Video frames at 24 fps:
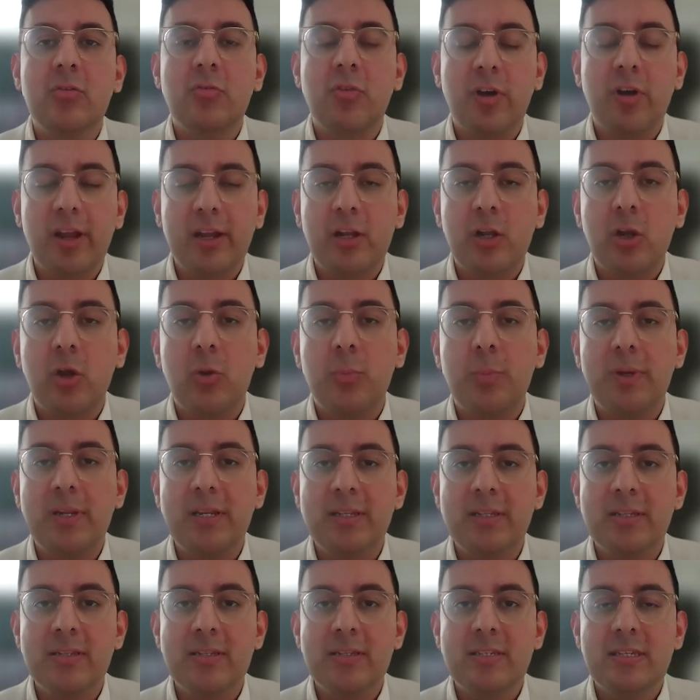
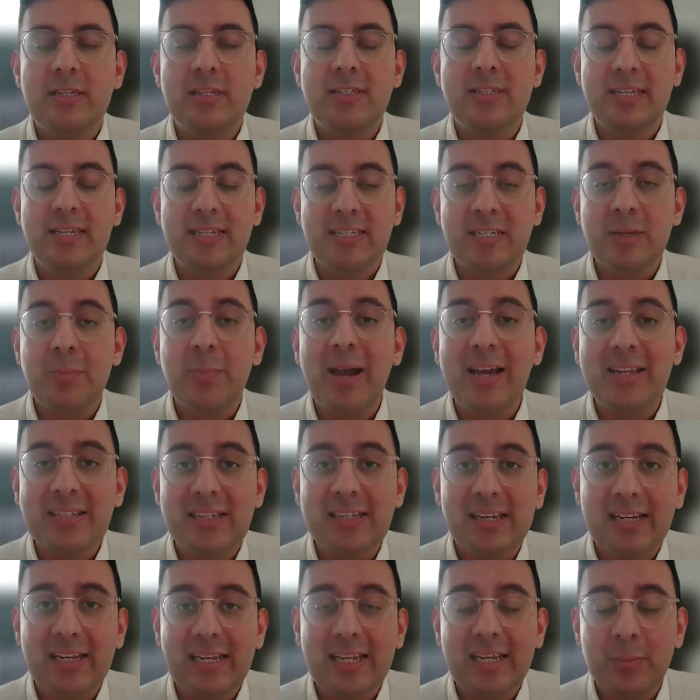cryoglobulins
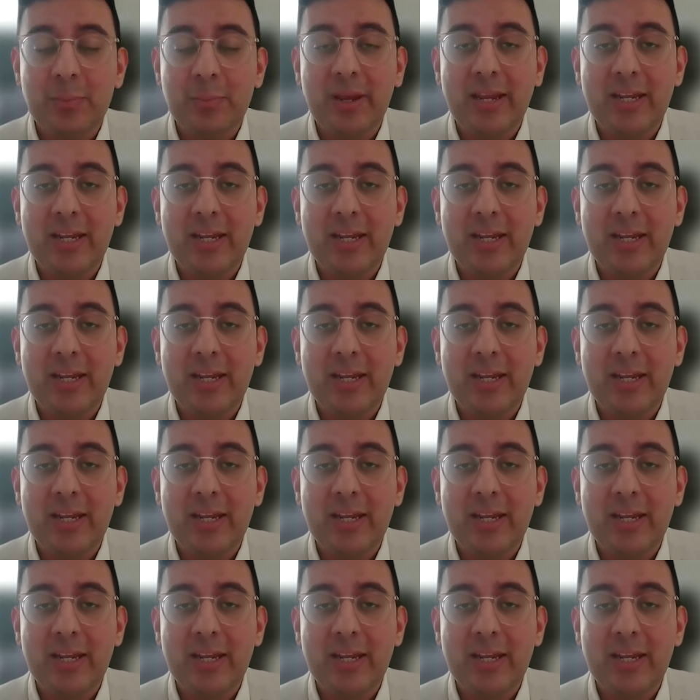systematically in